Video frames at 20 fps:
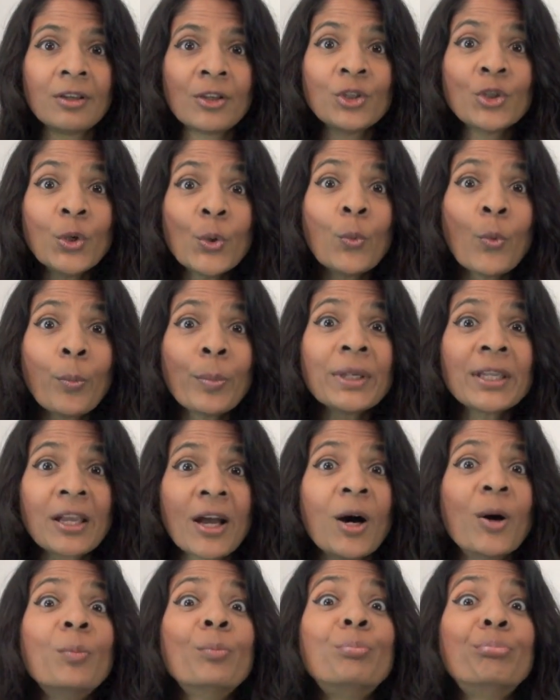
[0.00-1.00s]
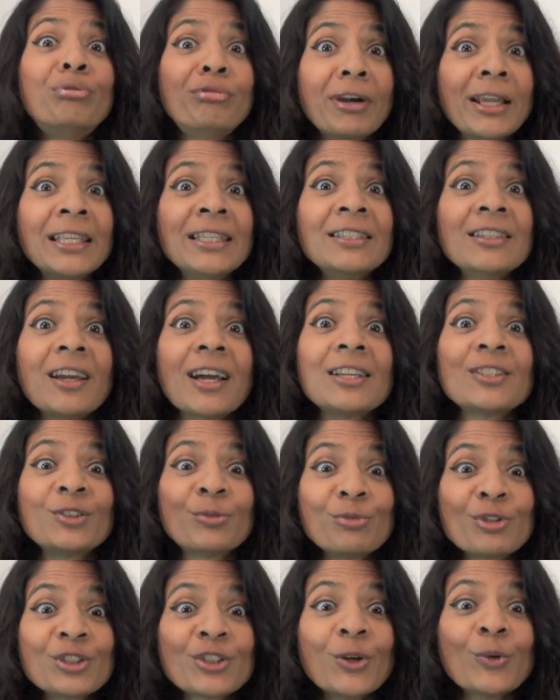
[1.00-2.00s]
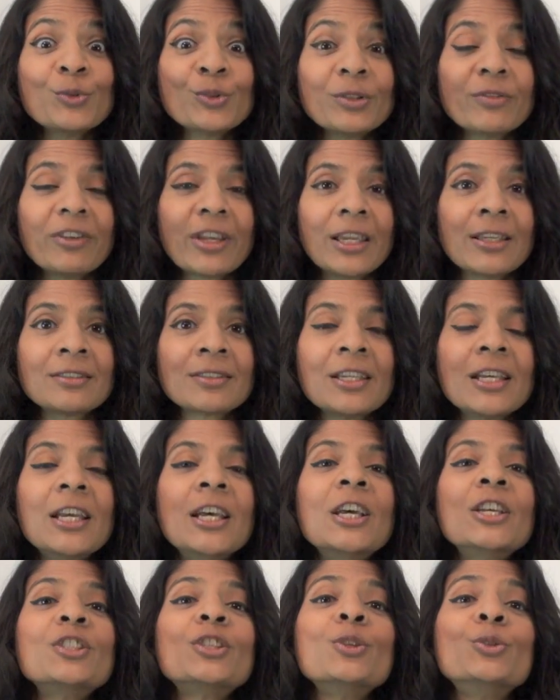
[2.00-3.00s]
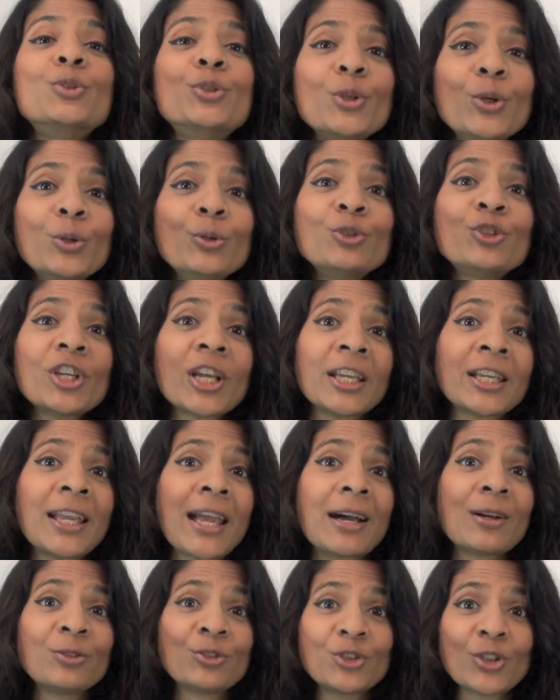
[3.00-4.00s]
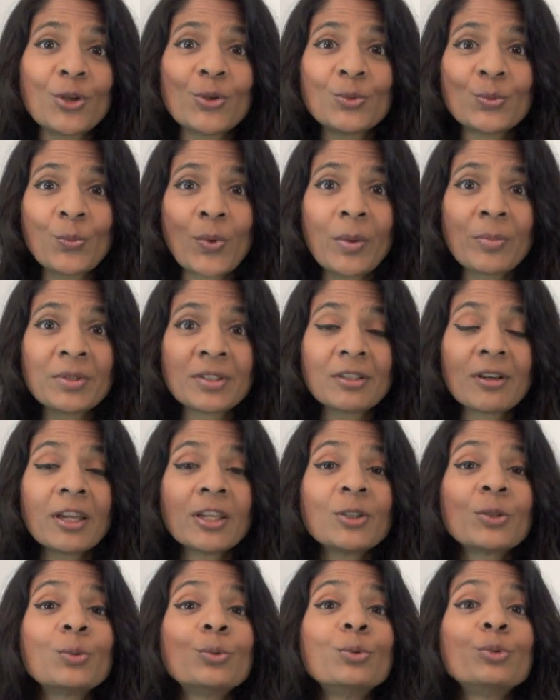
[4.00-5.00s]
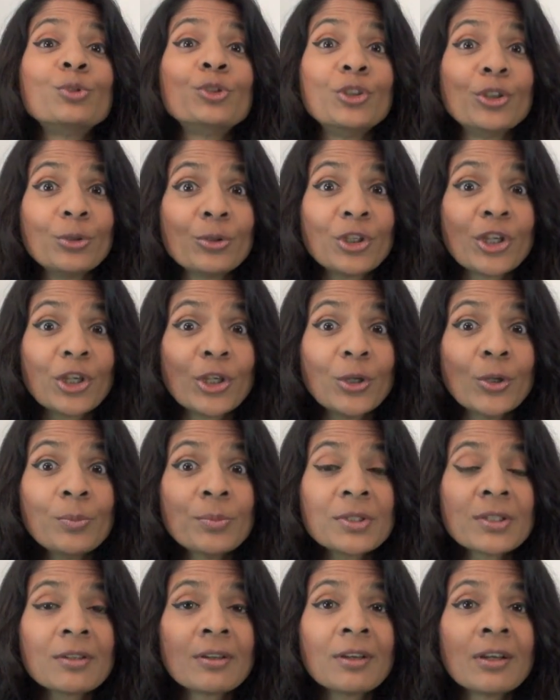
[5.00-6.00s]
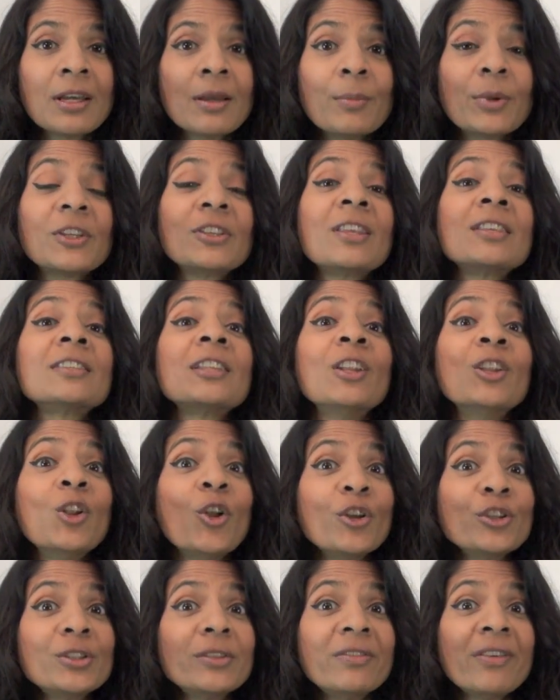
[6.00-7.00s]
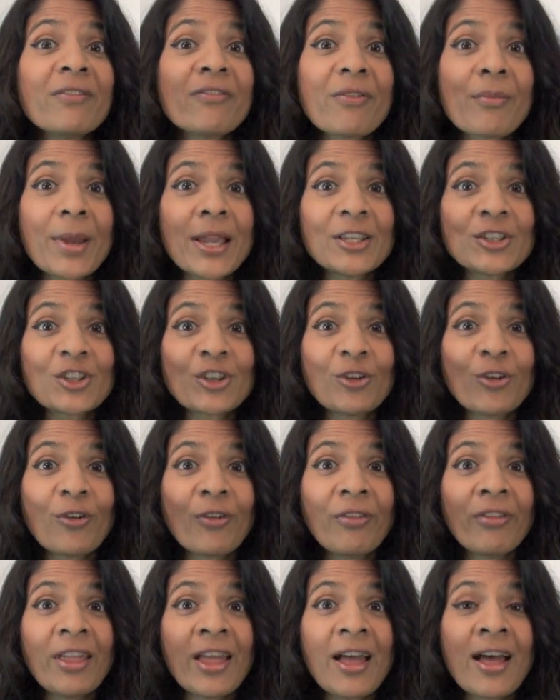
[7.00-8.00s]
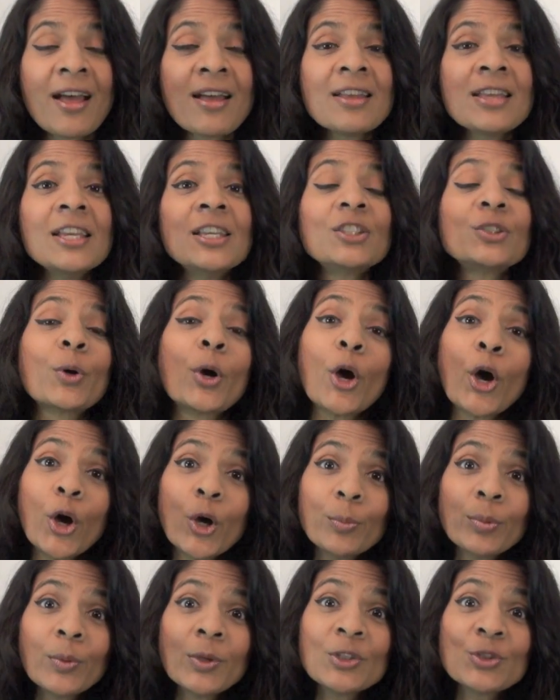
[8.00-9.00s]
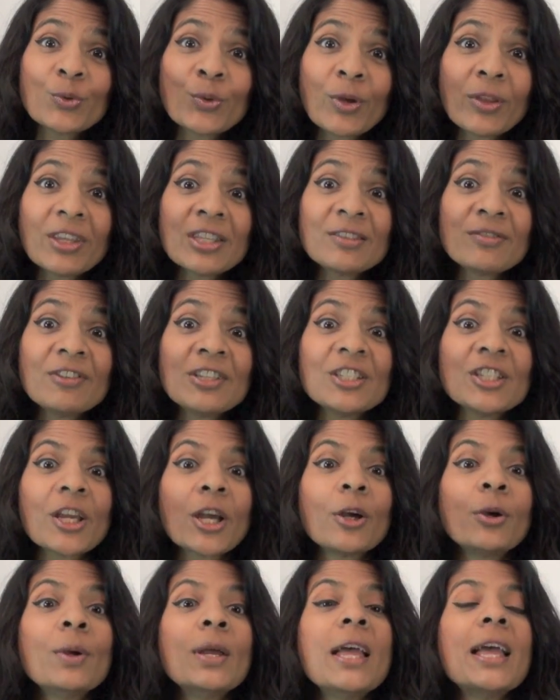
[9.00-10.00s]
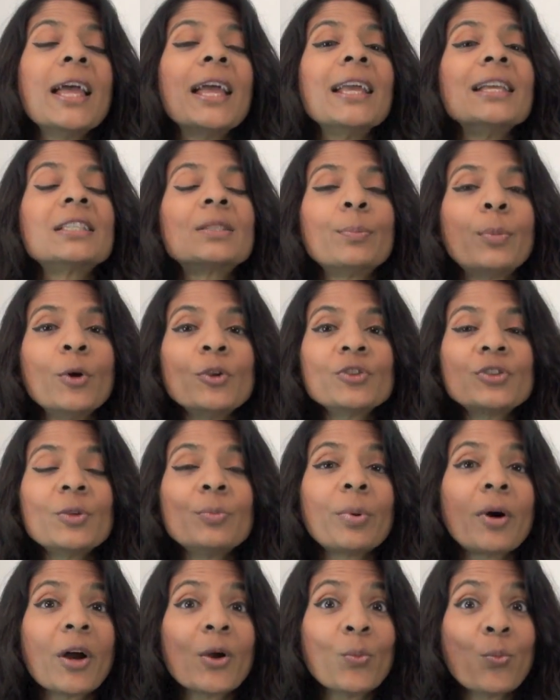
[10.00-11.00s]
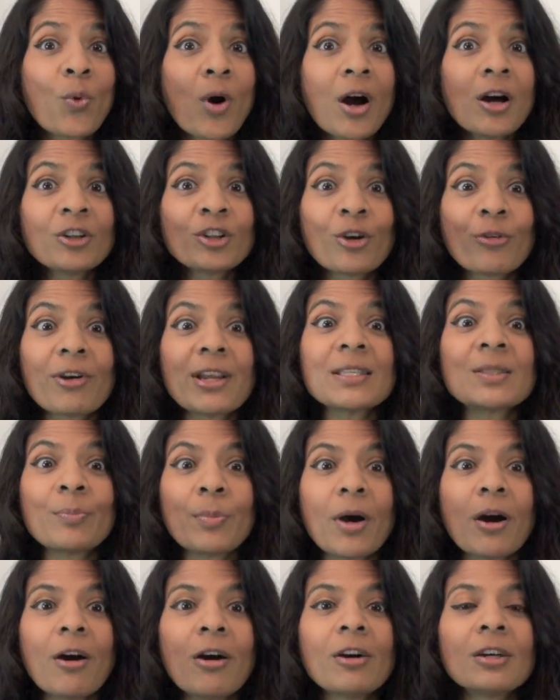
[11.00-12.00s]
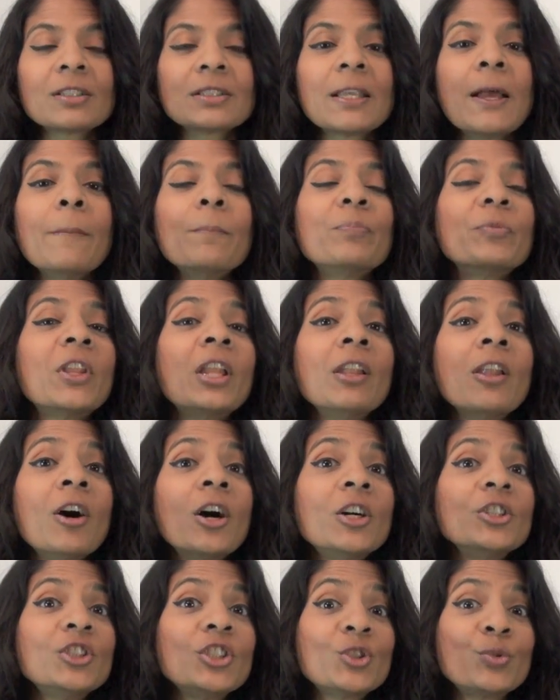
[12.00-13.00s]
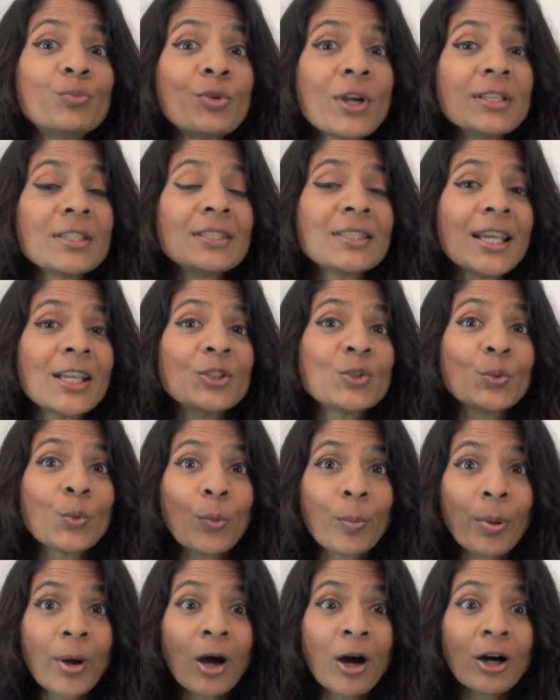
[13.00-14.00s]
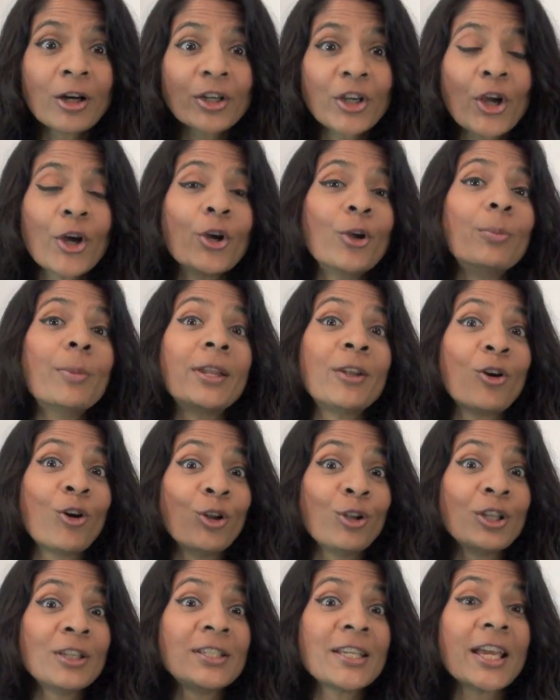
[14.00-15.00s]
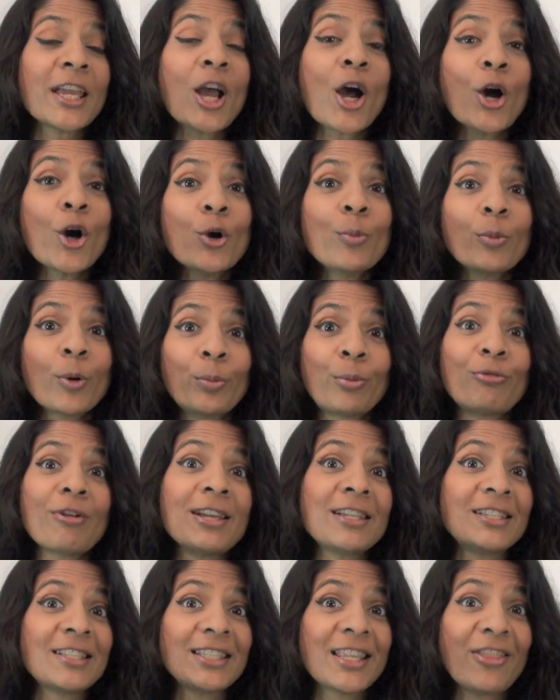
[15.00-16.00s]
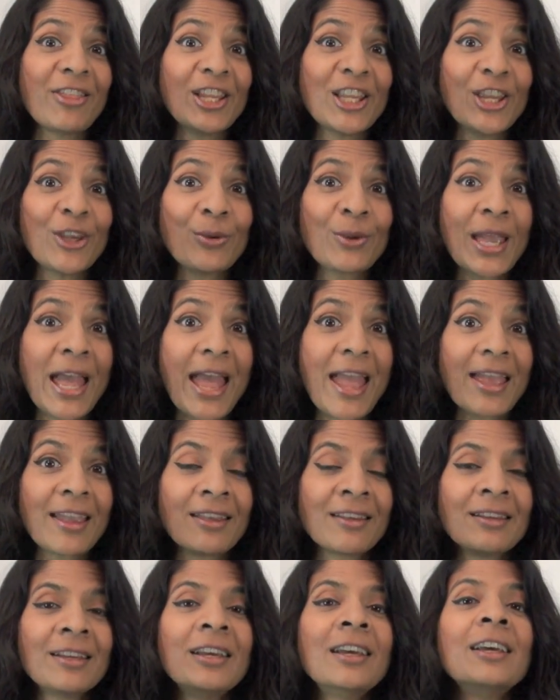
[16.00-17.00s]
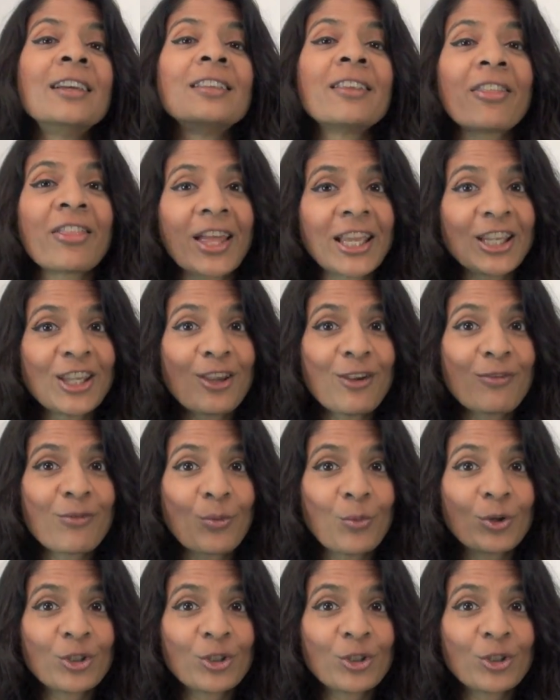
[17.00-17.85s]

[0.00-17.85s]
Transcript: you will become brainier as a result of it. So do check out Jo's website called U-Cubed, because there's a lot of information on there. So I hope you enjoy this video. It's sponsored by Wildcrest Parks, the largest residential park home and holiday home operators in the UK. Thank you for